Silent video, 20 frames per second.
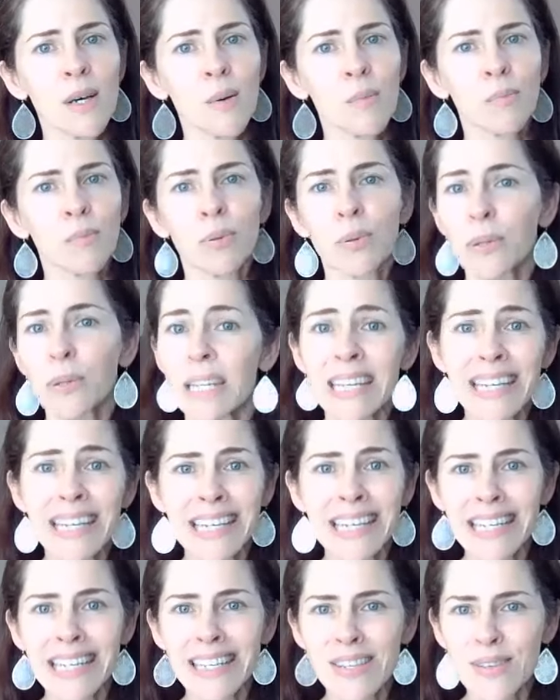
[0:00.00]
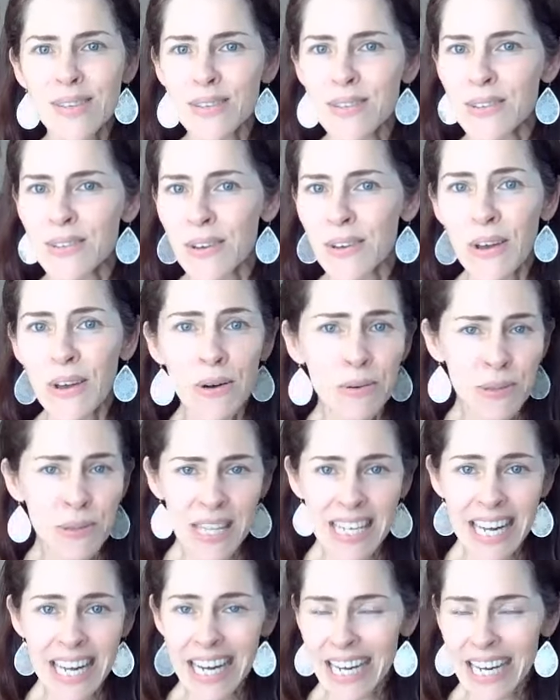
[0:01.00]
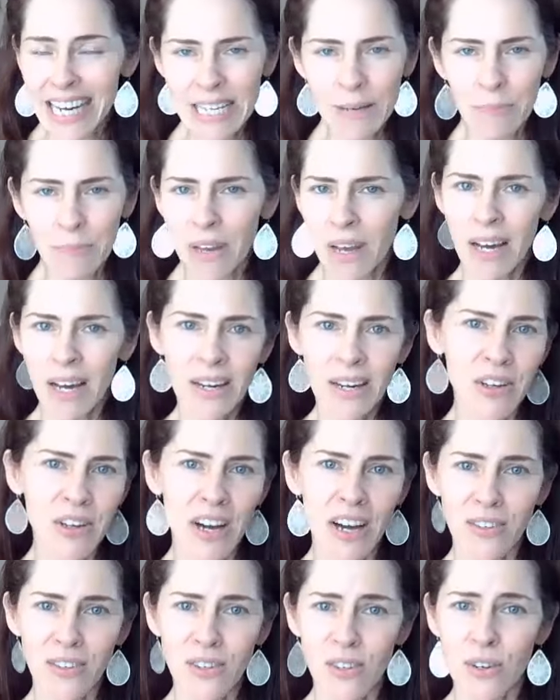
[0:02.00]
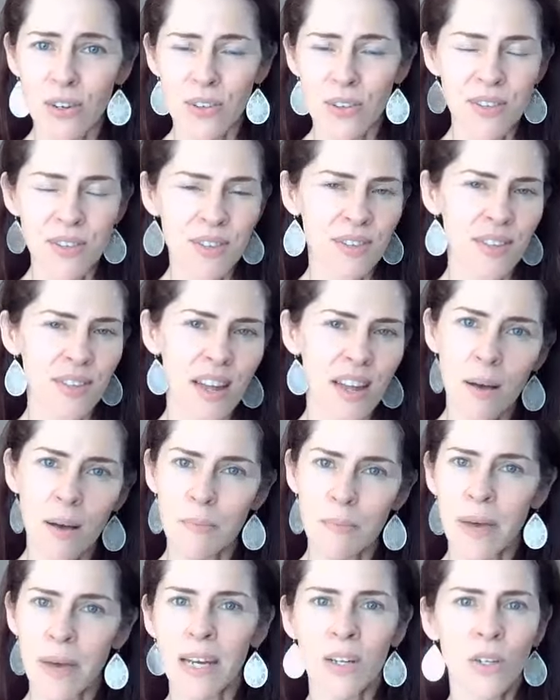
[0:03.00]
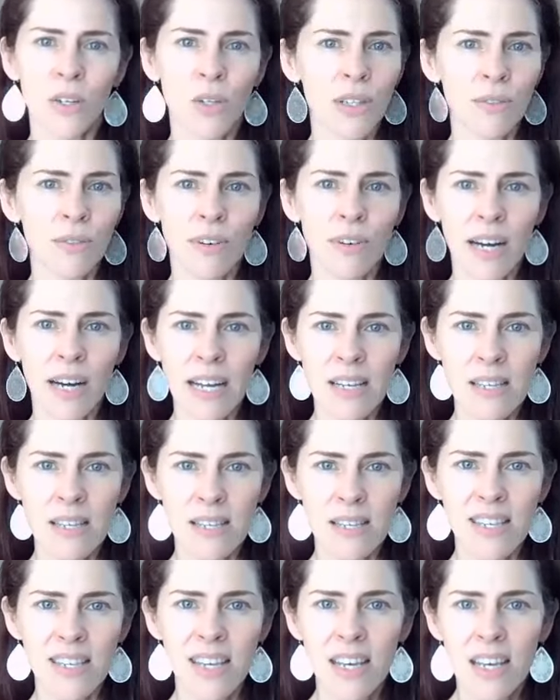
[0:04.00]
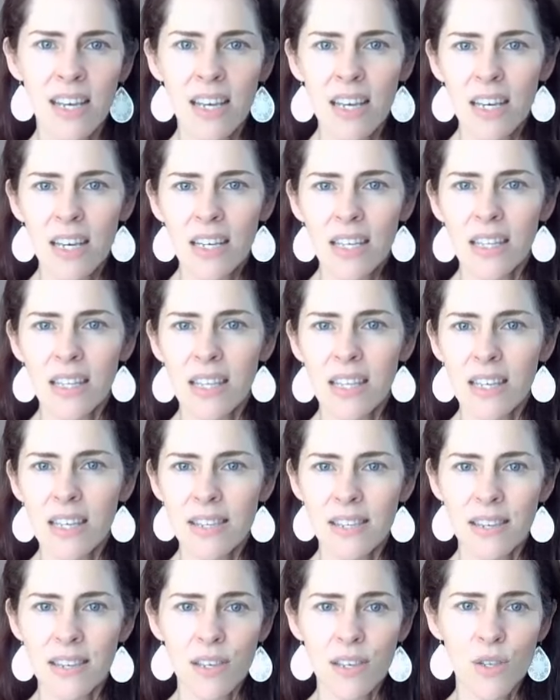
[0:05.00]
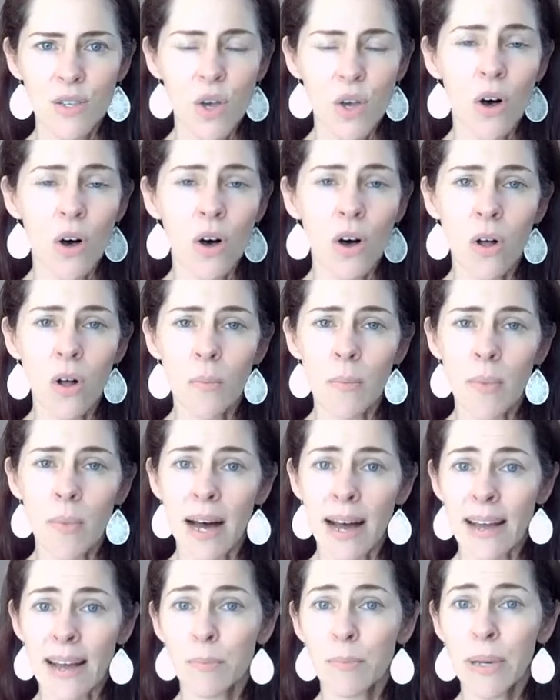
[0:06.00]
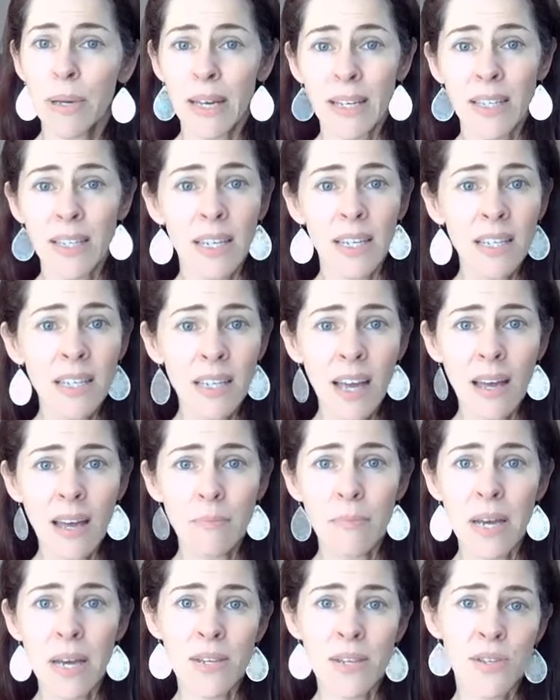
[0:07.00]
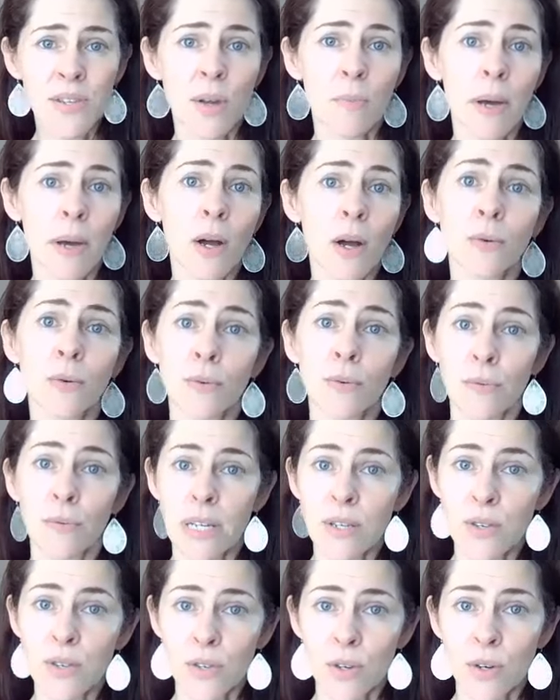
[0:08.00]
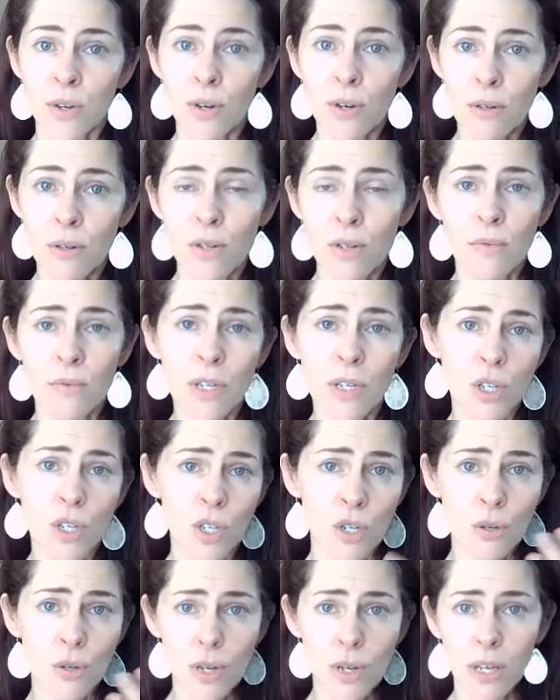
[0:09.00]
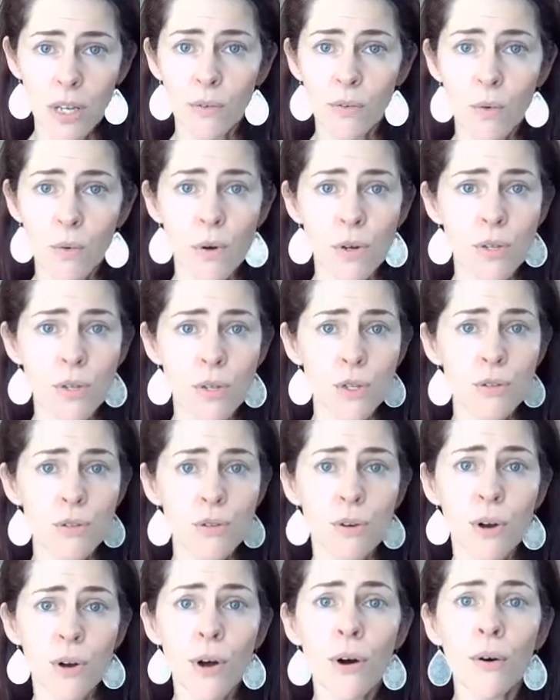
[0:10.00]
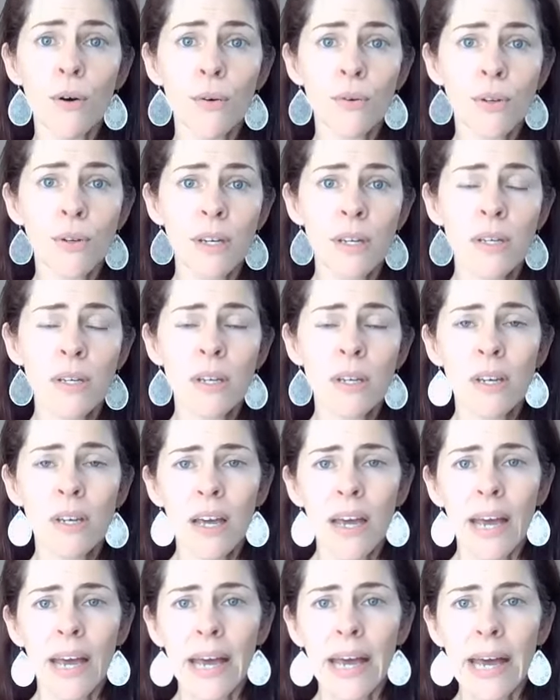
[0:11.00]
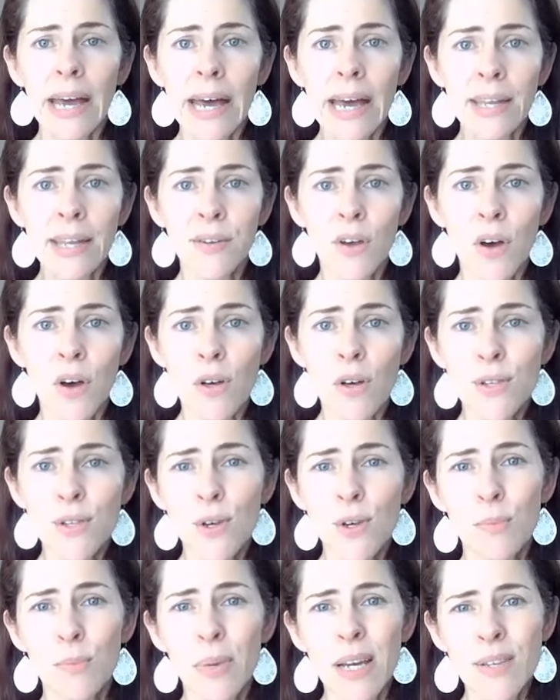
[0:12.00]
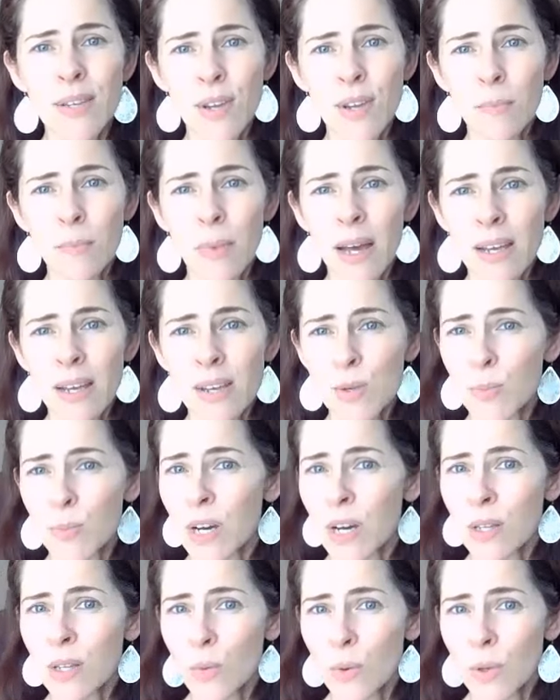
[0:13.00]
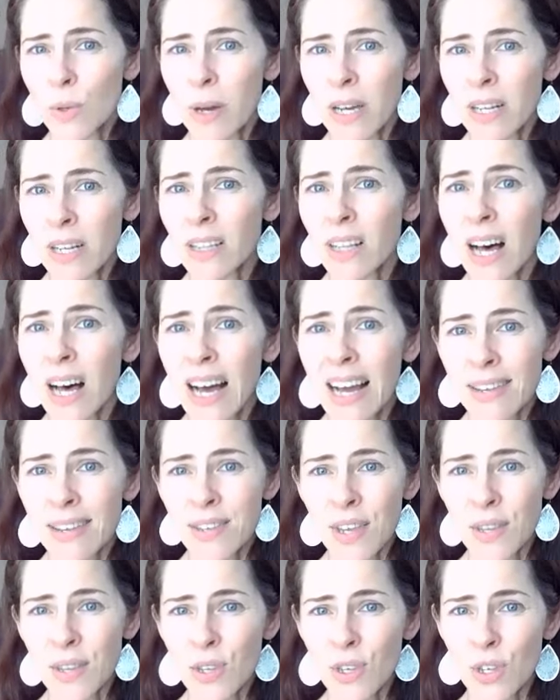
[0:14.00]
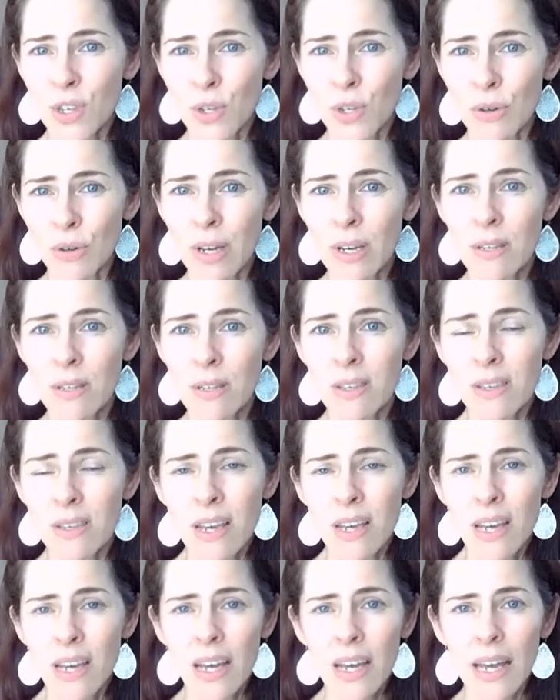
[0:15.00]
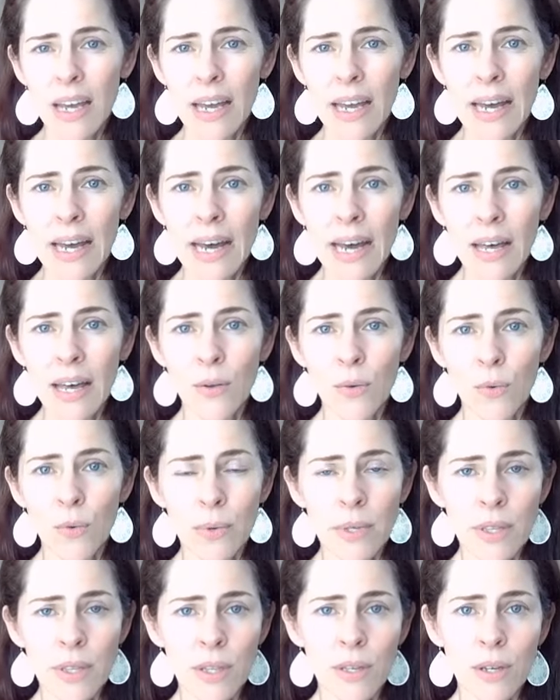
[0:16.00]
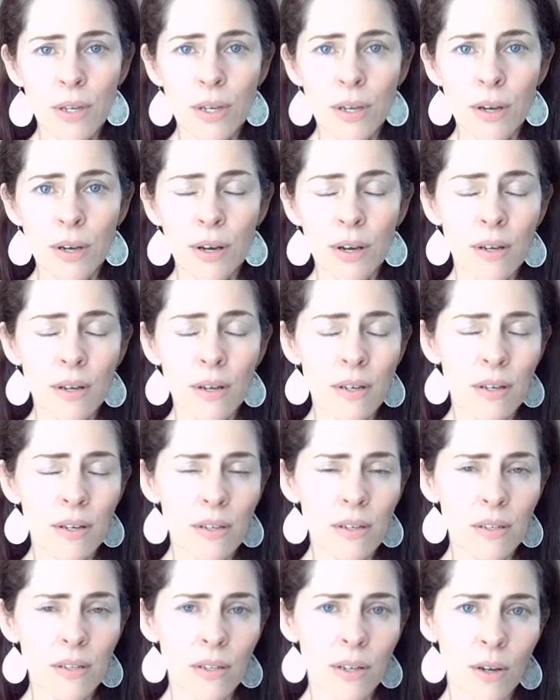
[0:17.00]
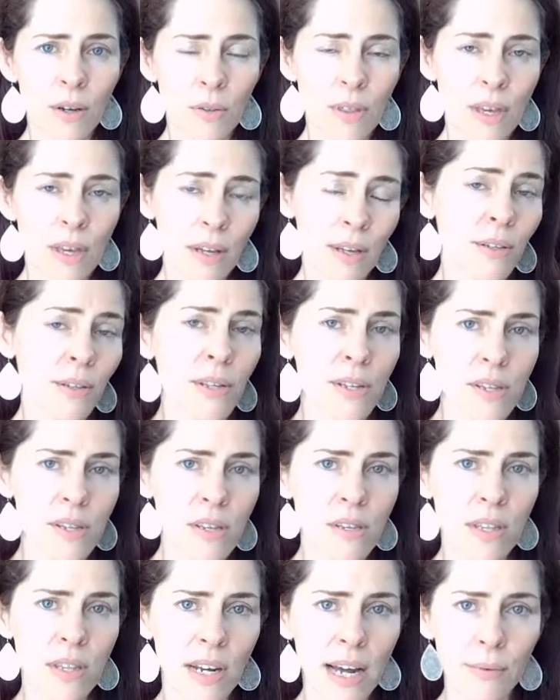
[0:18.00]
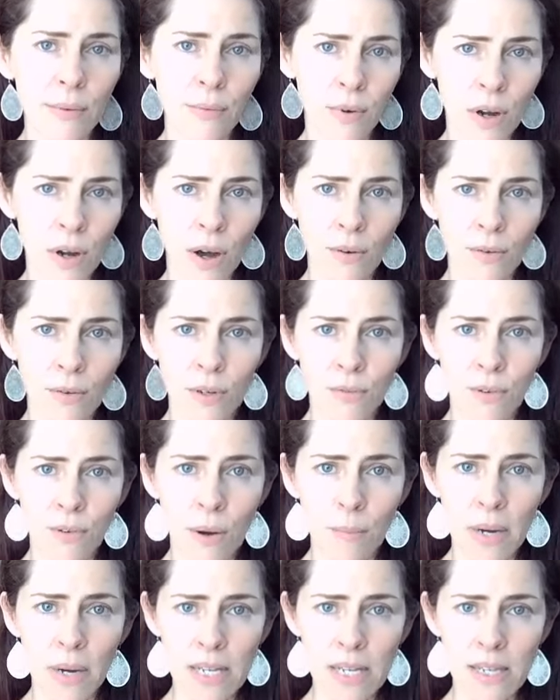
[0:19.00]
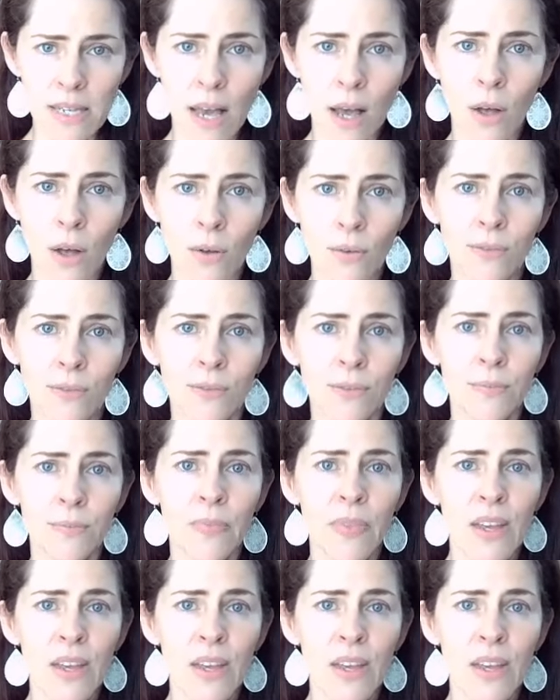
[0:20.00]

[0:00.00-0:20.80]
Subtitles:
Please note that I am not a doctor. This is not medical advice. This is all my opinion and based on my own research, which you can, of course, do your own, and also based on my experience with my clients and students, and with the illnesses that I've recovered from myself.